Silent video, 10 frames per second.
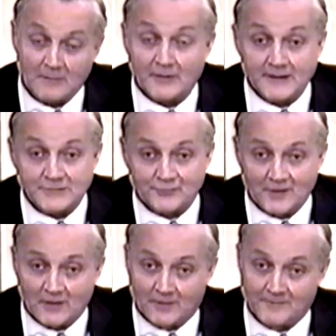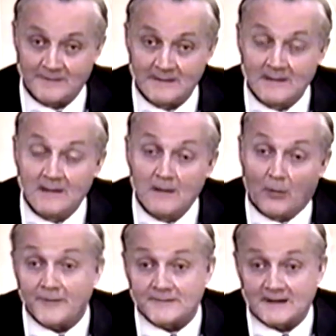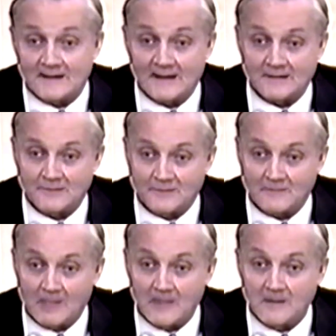or each row or the diagonal.